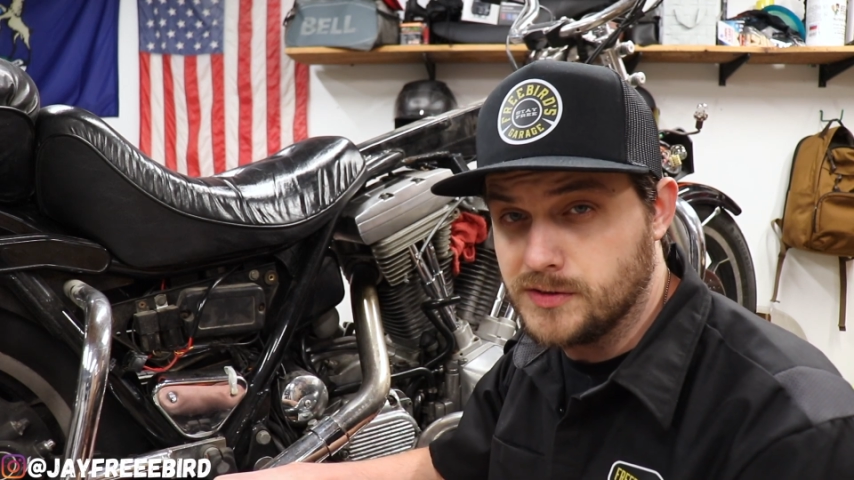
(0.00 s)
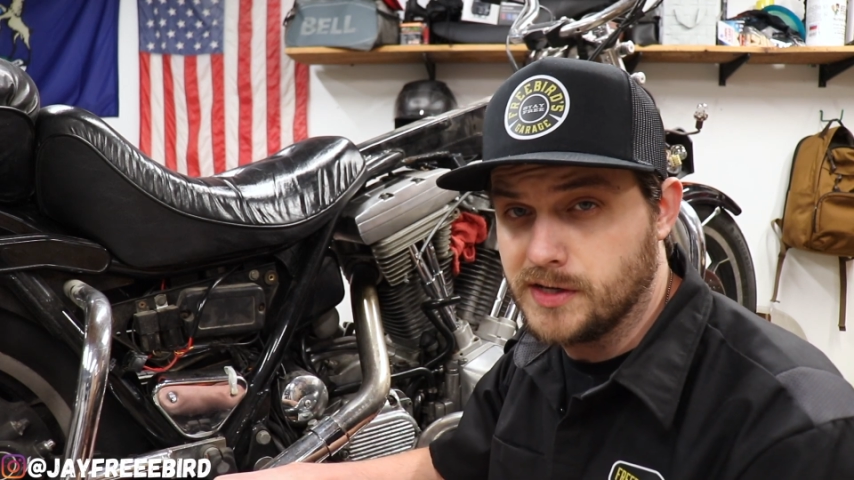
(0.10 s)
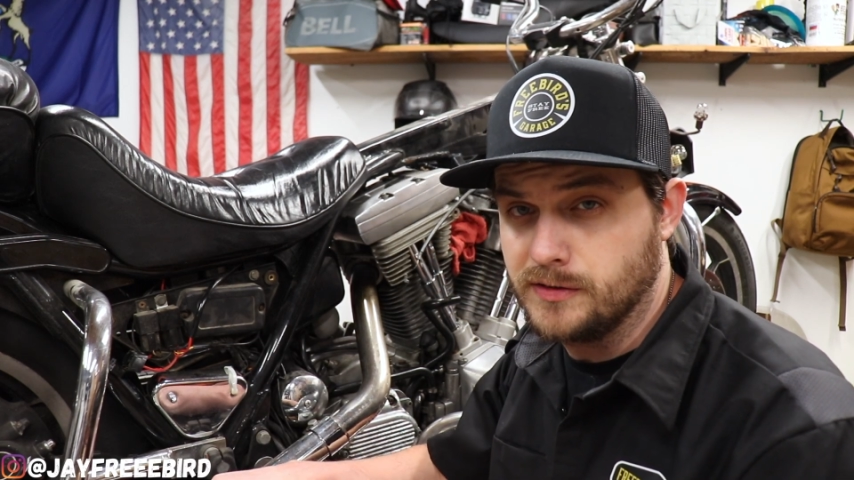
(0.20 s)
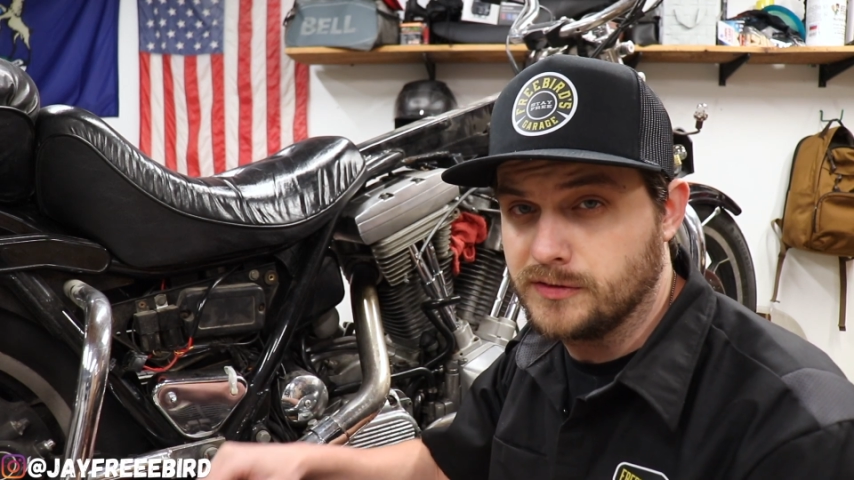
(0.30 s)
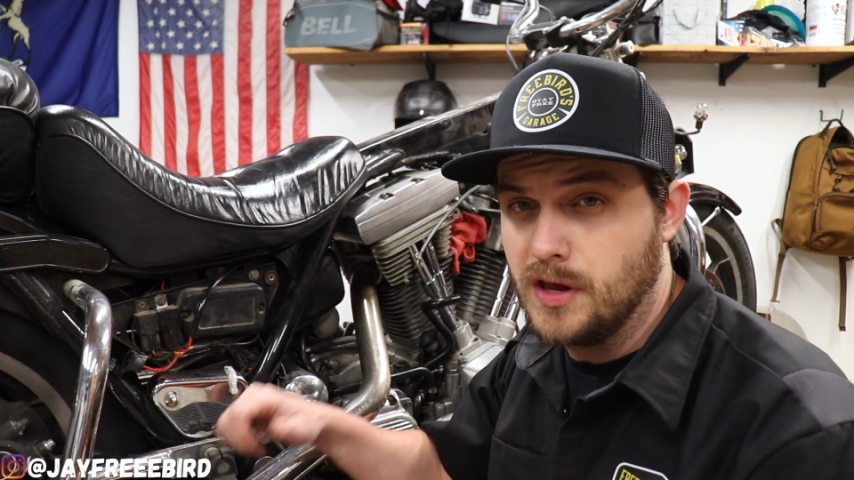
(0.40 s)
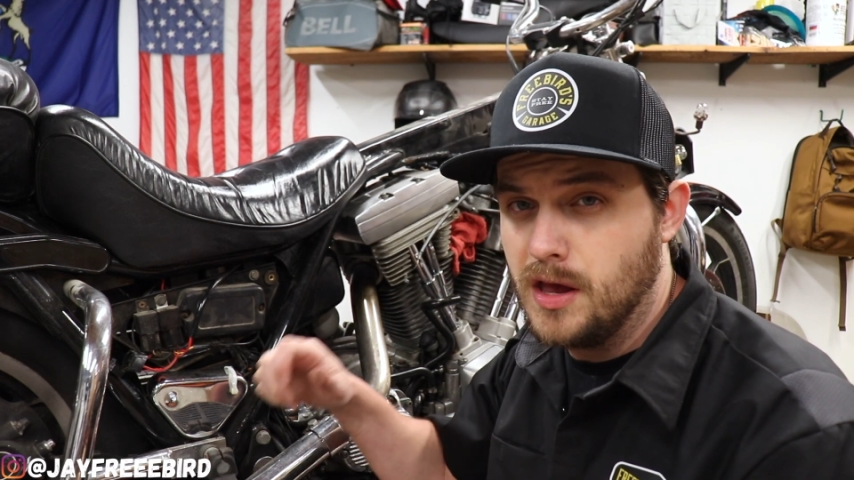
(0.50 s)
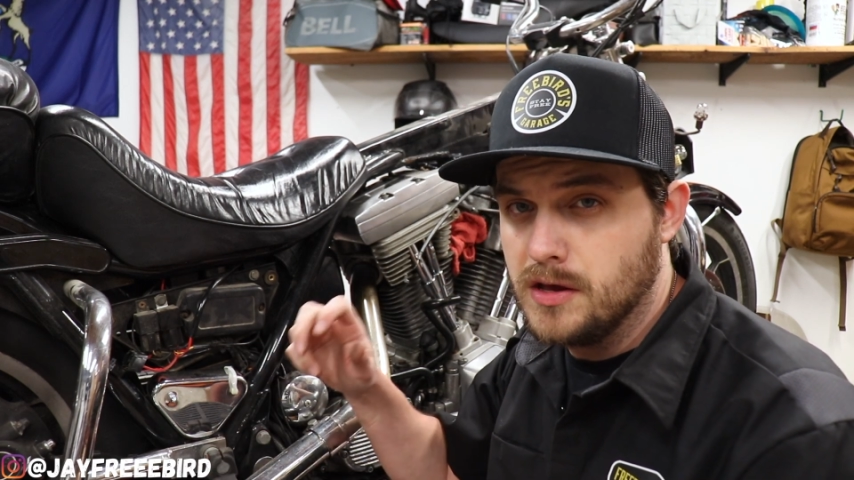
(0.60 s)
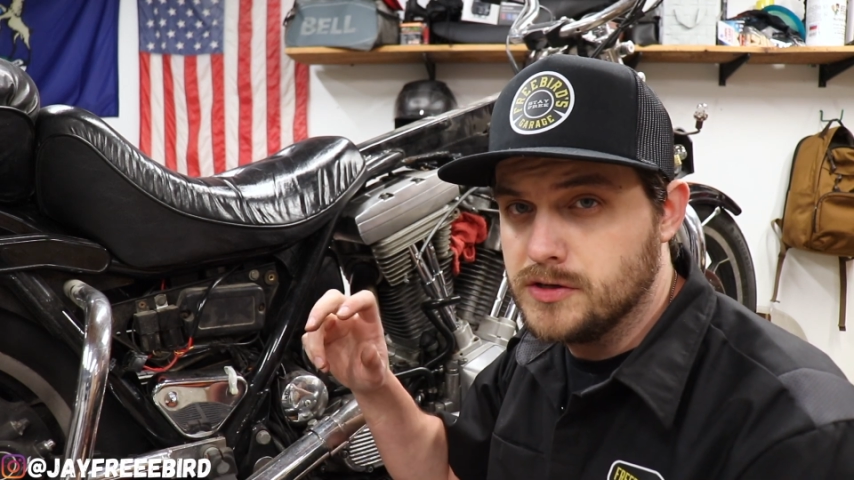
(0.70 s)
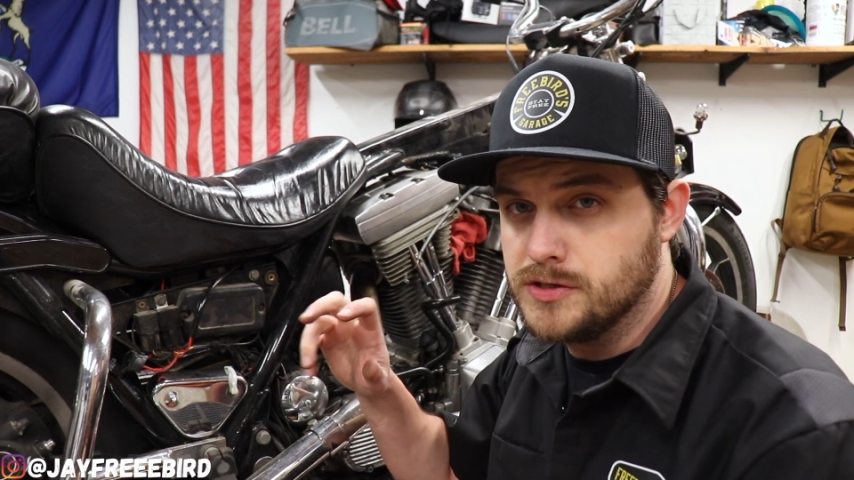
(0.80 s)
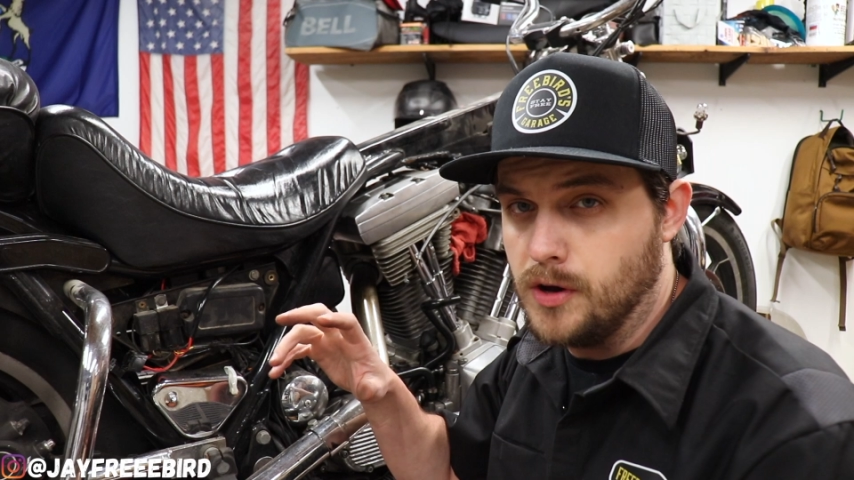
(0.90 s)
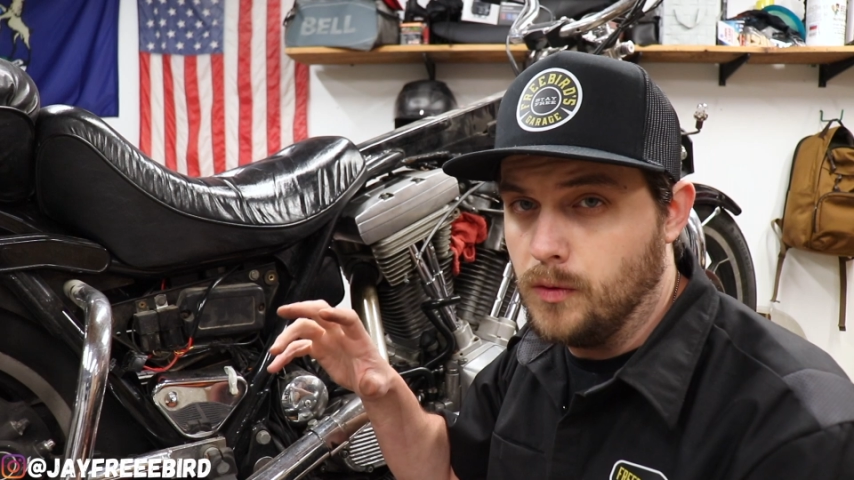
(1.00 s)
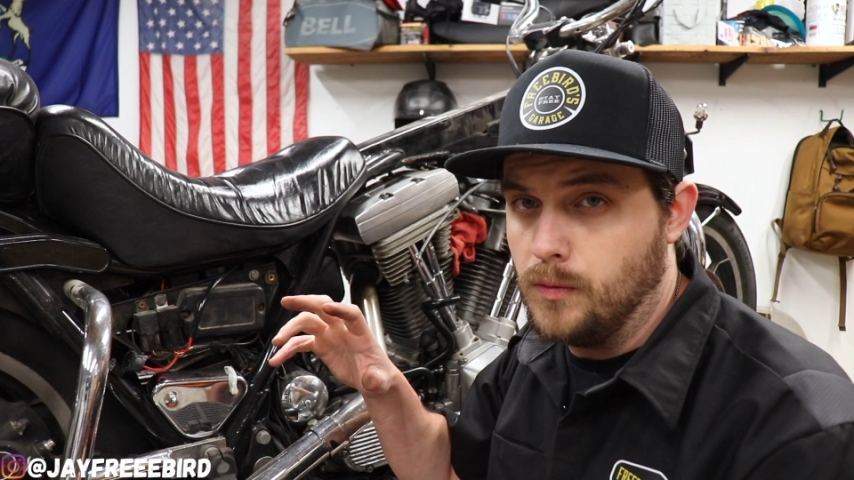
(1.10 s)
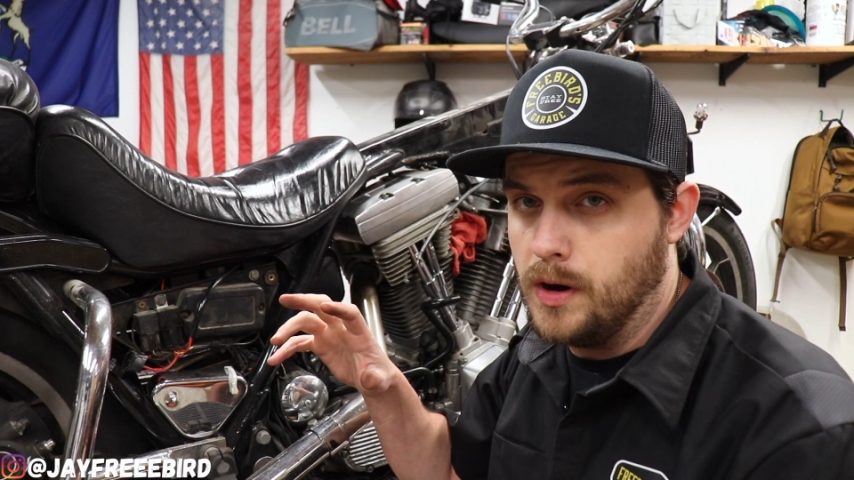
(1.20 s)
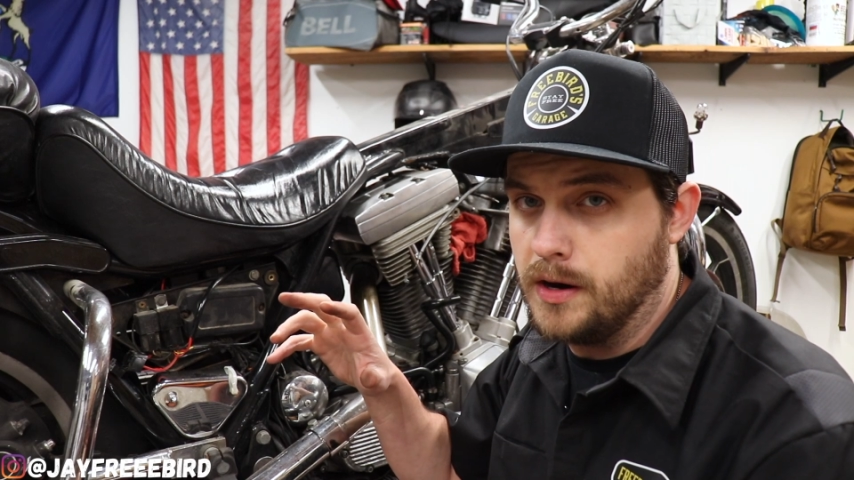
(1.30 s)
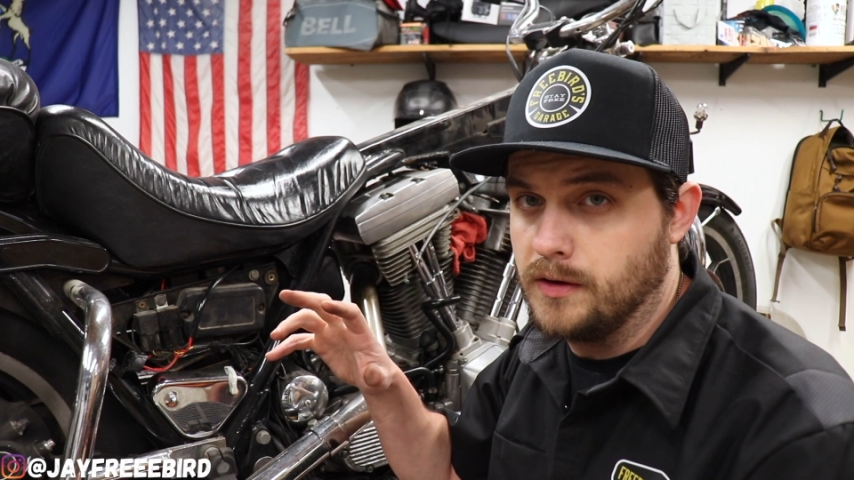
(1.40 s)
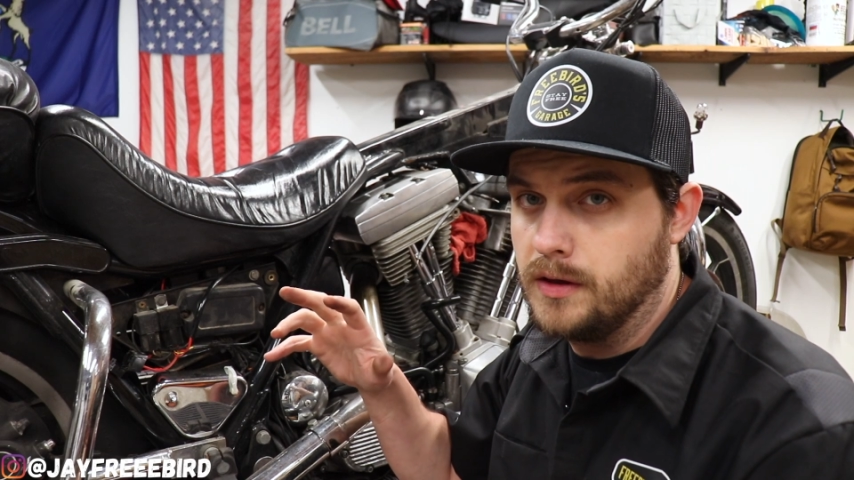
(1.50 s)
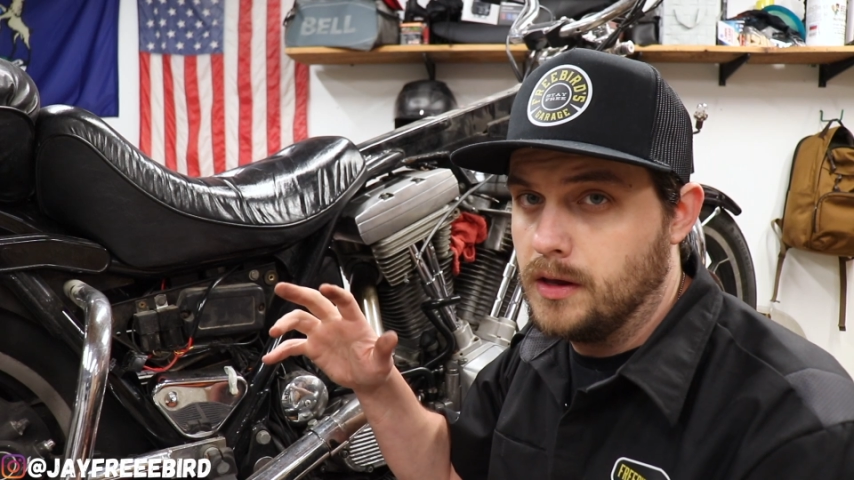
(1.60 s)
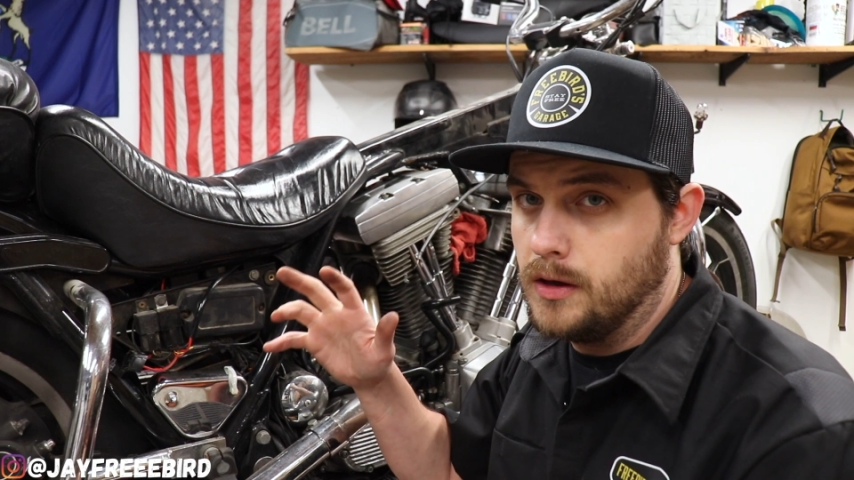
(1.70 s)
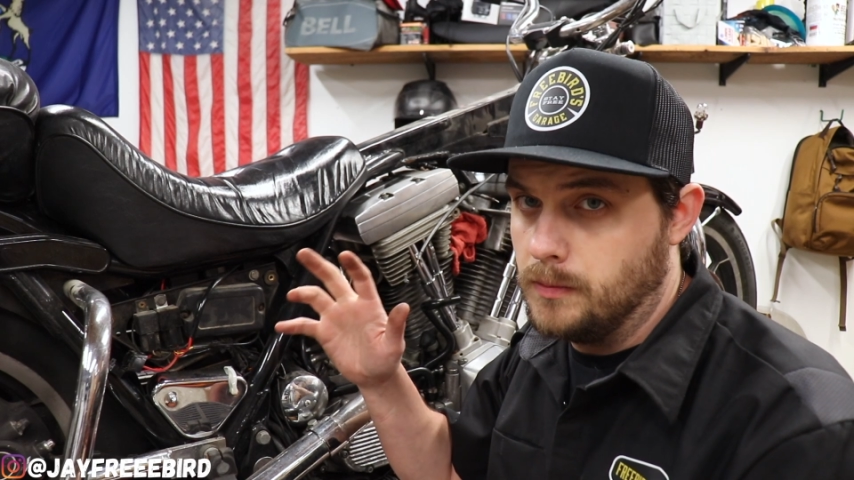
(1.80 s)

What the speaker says: signals don't wanna